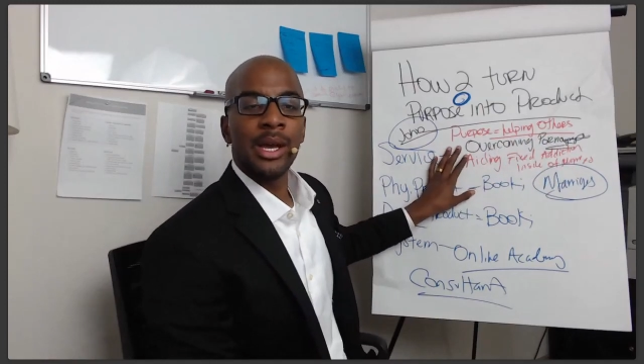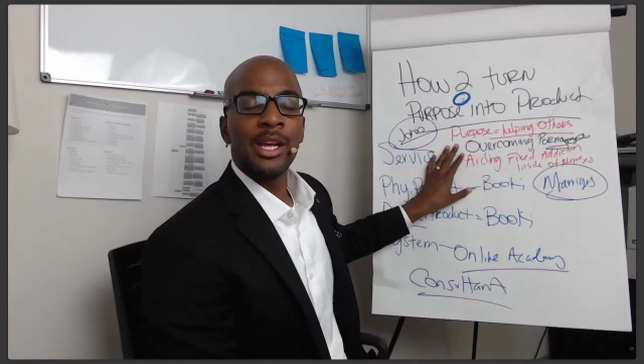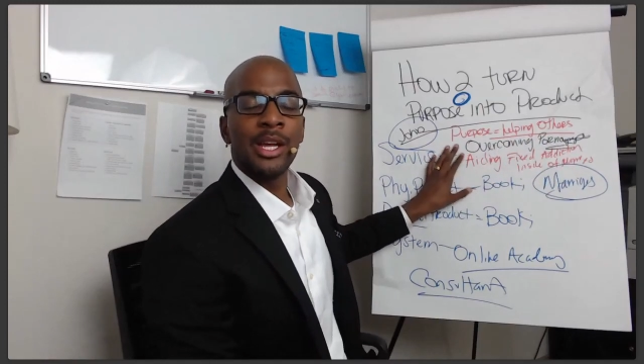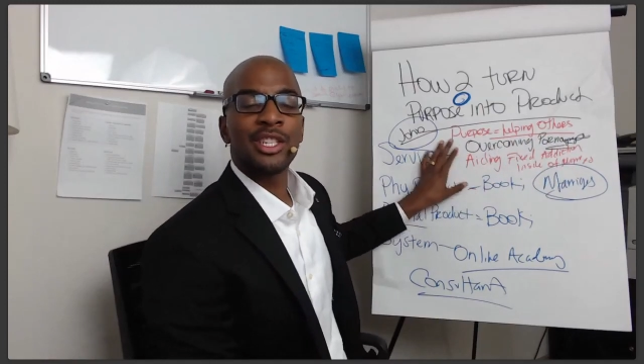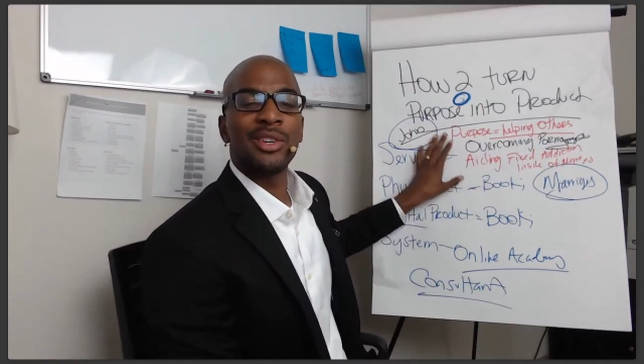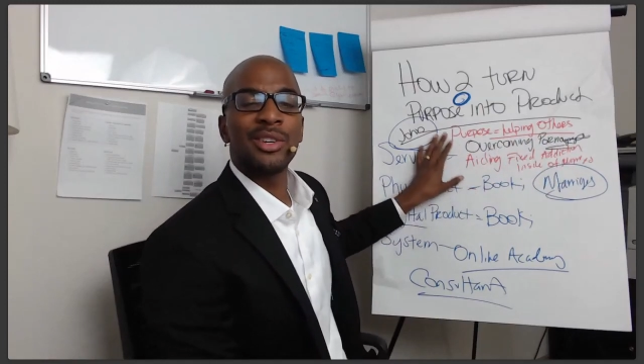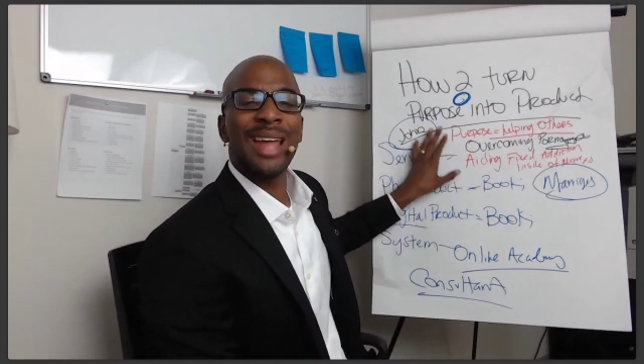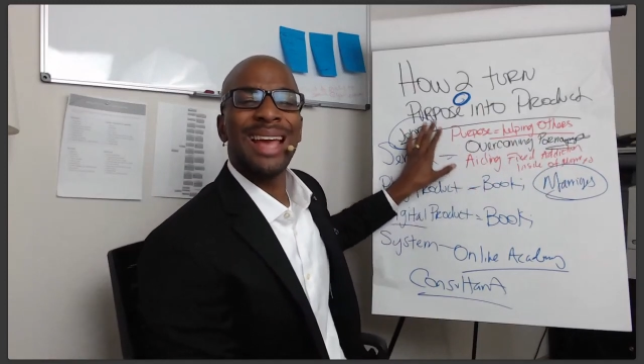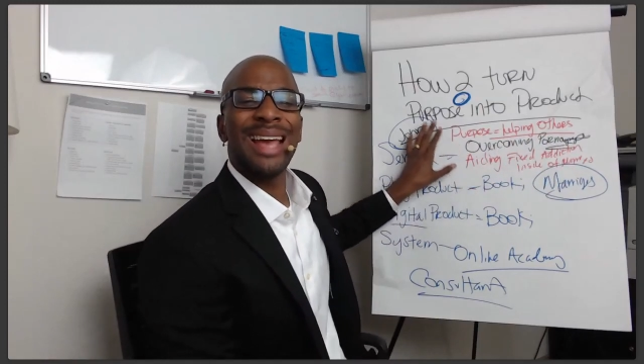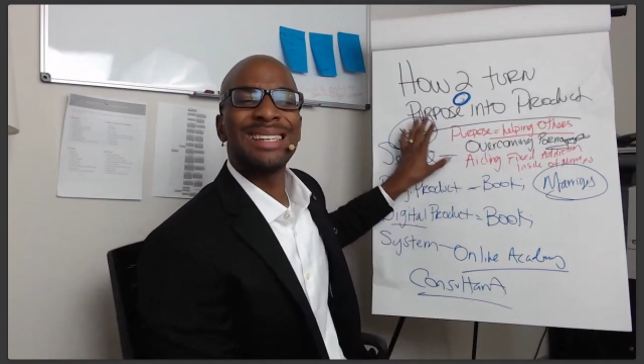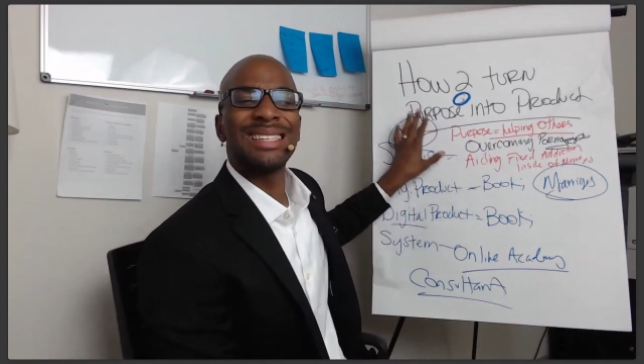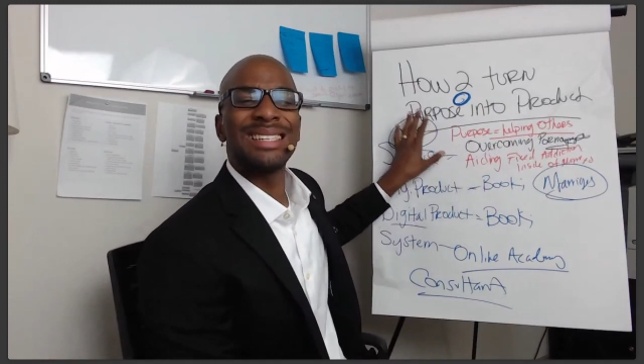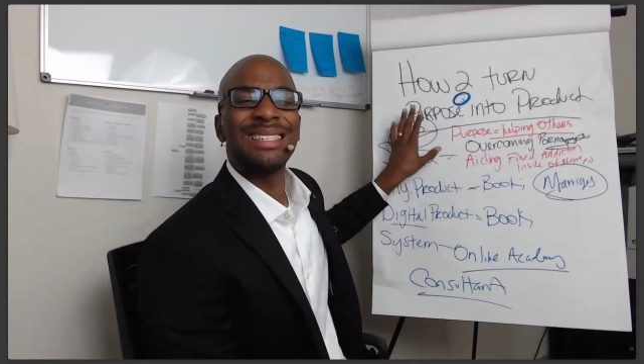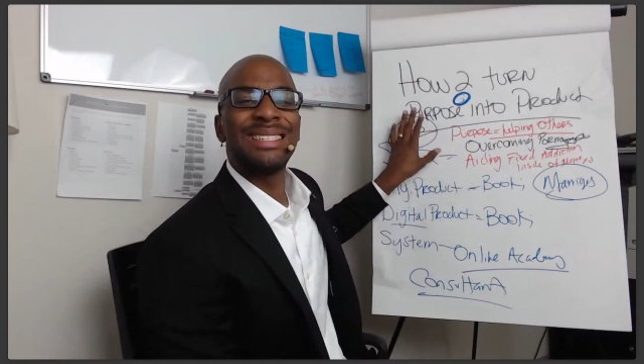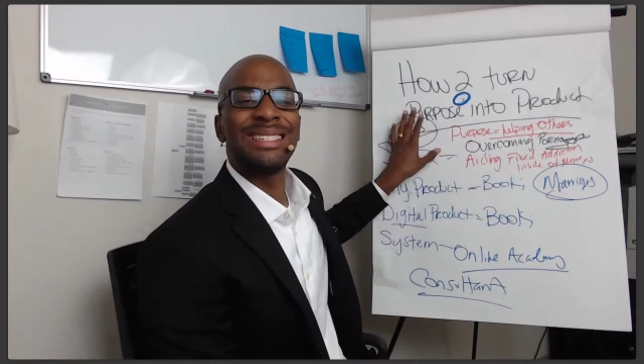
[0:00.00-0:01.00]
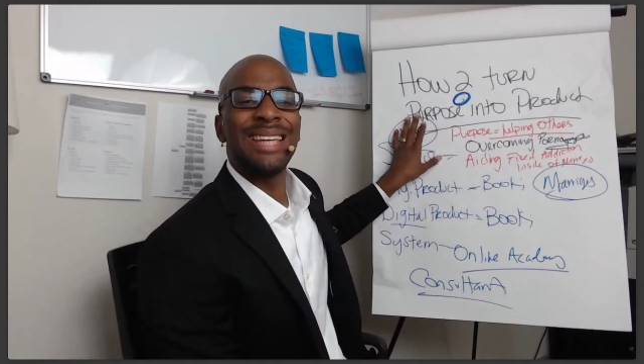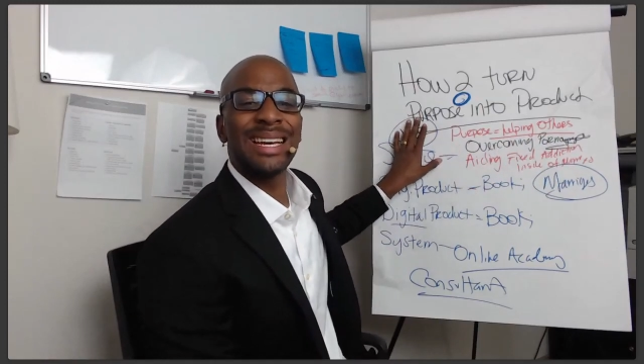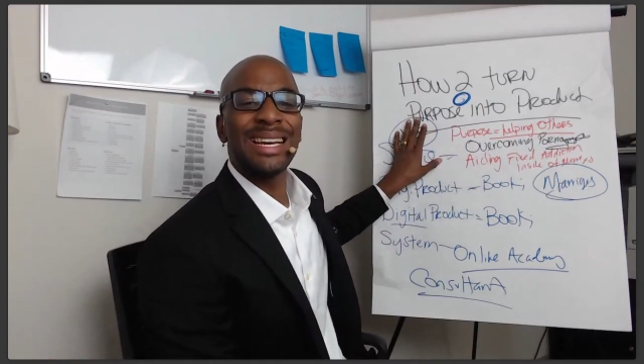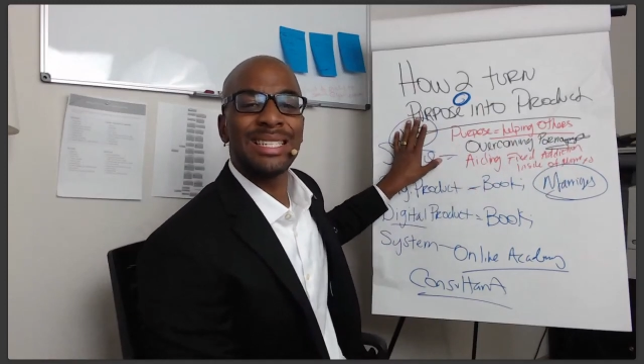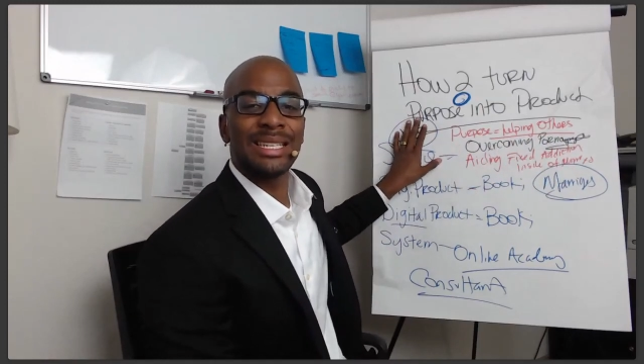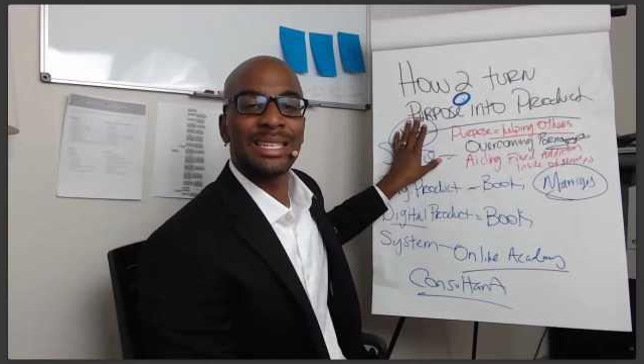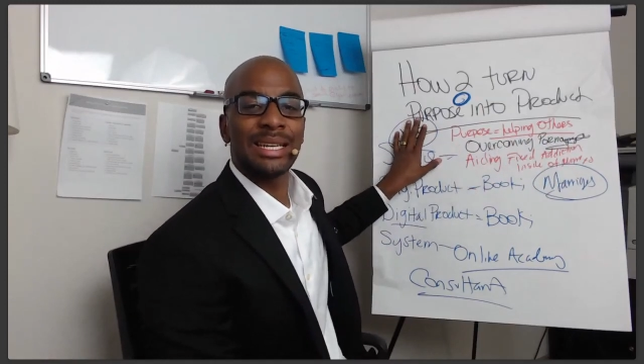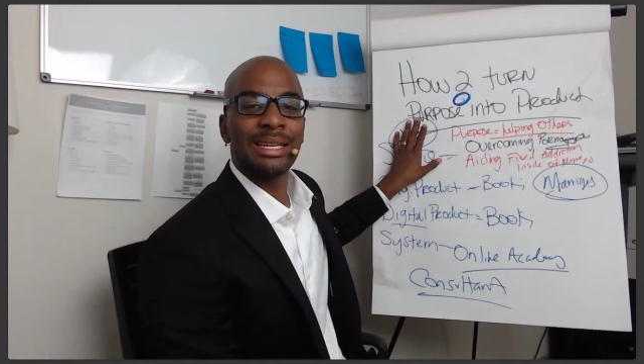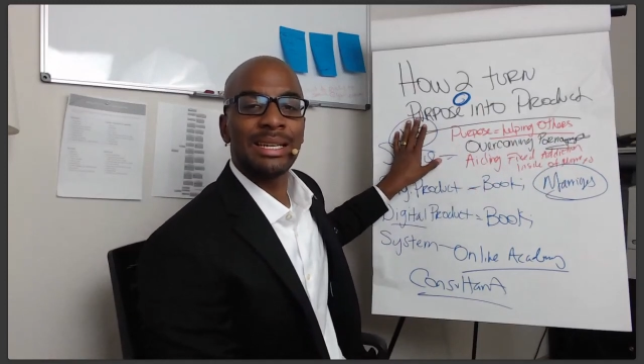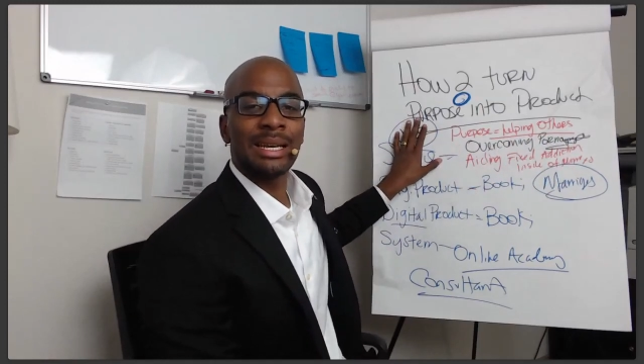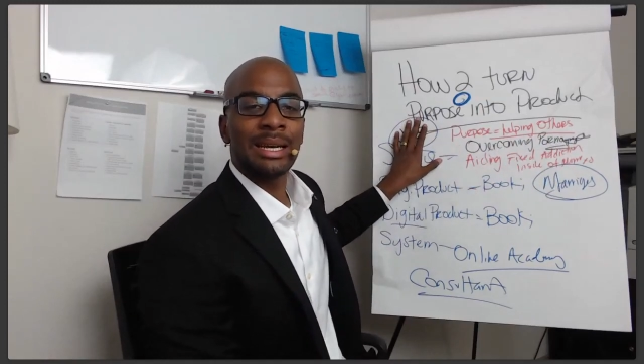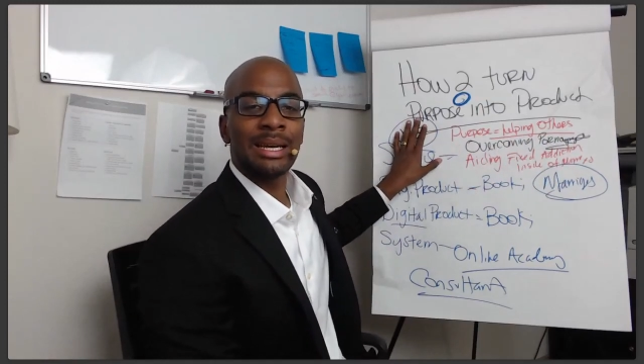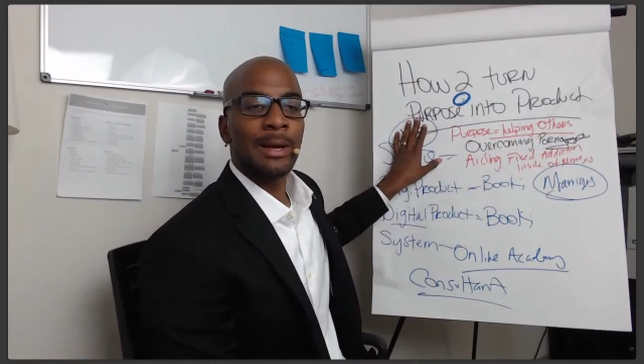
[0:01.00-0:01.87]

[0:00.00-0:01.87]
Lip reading: So now his addiction